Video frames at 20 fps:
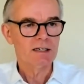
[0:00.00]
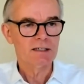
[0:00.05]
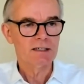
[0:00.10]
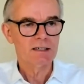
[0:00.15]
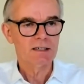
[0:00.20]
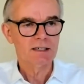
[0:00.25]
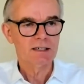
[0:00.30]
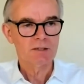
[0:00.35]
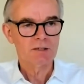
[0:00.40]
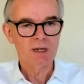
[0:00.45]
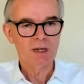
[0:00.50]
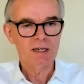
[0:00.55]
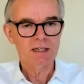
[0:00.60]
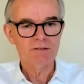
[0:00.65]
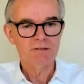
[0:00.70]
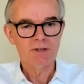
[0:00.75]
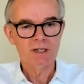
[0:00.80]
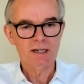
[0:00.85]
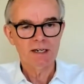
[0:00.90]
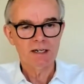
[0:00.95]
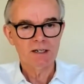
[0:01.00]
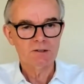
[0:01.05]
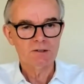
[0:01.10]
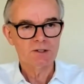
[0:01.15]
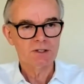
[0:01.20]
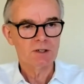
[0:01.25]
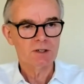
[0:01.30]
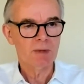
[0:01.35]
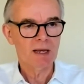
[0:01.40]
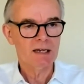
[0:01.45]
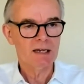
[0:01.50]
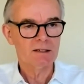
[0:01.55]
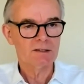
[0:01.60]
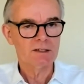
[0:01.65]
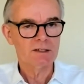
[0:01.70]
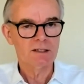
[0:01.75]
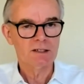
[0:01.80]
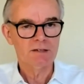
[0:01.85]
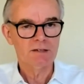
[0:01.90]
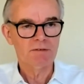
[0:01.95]
There's plenty of videos
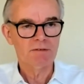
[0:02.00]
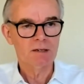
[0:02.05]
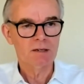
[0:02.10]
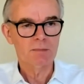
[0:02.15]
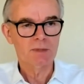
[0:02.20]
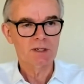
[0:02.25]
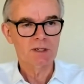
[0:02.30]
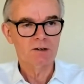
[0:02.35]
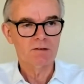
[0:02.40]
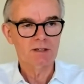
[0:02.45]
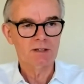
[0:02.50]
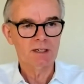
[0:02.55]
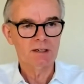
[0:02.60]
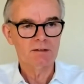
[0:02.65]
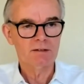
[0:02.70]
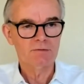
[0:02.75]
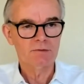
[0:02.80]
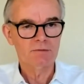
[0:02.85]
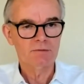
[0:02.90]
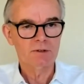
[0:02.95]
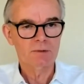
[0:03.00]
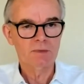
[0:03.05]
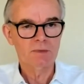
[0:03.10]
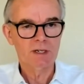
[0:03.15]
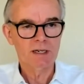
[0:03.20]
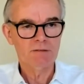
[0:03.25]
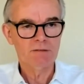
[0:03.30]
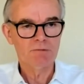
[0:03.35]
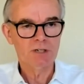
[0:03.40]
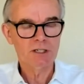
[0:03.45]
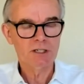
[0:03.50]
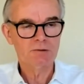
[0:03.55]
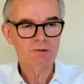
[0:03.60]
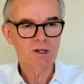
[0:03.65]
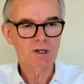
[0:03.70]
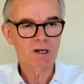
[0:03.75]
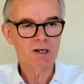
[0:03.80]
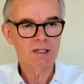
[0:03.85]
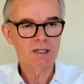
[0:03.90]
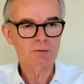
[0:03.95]
about the development of it from the
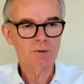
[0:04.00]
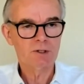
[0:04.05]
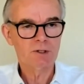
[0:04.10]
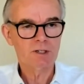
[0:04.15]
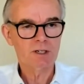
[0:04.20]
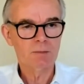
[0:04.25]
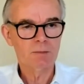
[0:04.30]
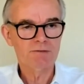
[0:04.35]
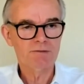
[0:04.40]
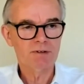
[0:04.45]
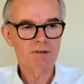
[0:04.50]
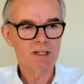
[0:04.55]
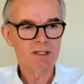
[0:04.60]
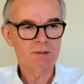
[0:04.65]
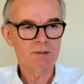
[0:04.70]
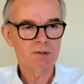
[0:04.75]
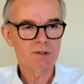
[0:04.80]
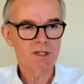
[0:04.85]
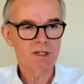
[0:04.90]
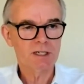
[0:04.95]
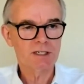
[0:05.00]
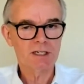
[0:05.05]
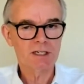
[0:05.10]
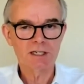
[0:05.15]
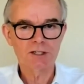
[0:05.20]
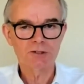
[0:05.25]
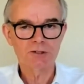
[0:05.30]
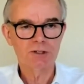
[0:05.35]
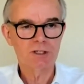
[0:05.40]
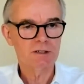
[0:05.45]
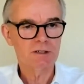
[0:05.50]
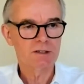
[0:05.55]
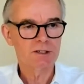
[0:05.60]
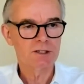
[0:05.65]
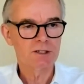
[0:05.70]
Rittal guys working with Facebook, etc.